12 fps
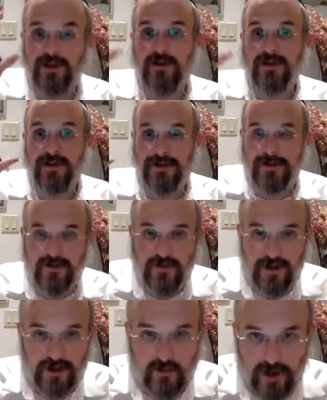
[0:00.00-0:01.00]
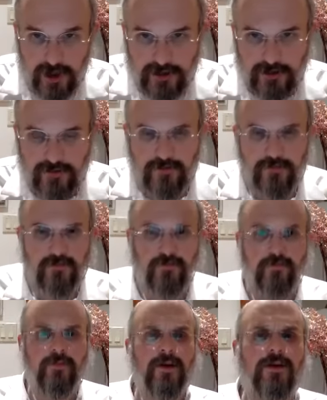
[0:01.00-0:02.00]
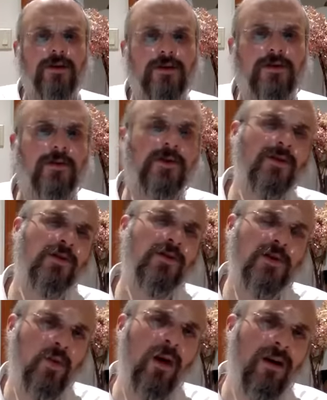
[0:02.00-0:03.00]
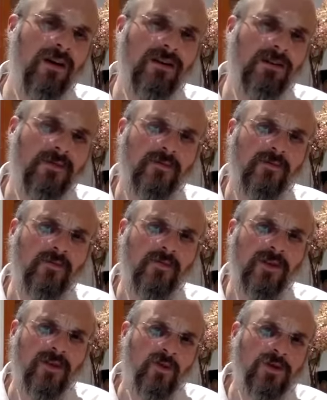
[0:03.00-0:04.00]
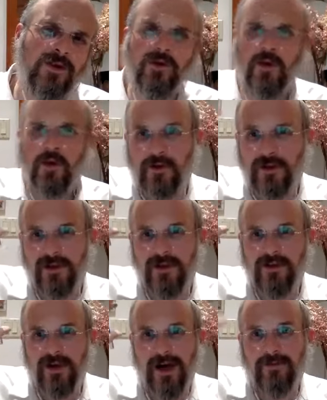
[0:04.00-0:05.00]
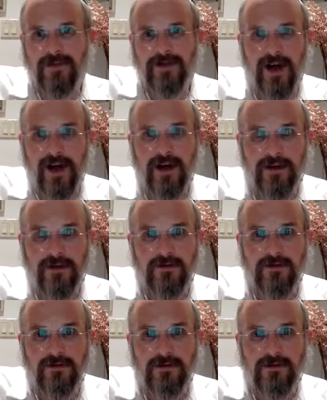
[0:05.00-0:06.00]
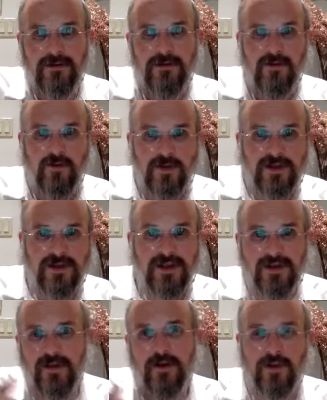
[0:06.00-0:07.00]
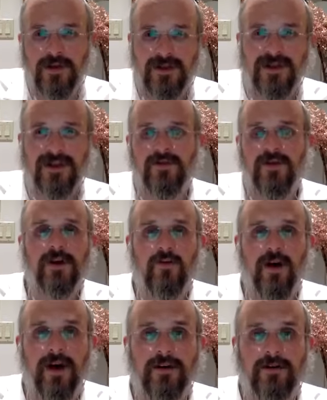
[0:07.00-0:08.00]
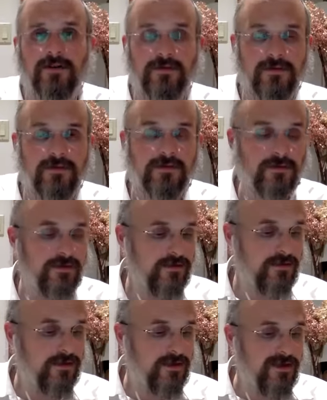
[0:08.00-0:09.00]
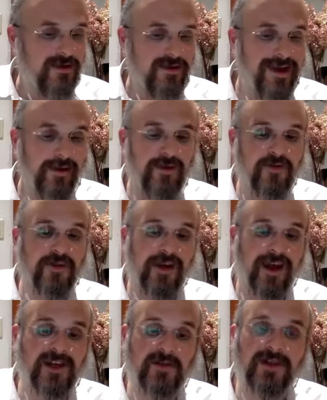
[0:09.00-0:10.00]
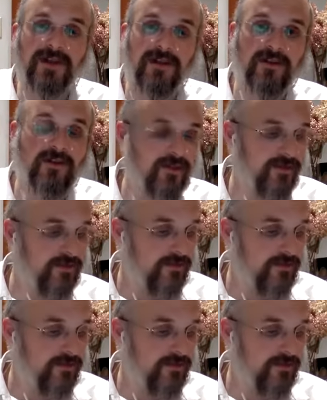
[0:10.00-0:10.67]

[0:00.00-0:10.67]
it was six Fachim wide. So the, this wall which to 30 amas um high, was six was six tefachim wide. Now, if the cheshbon is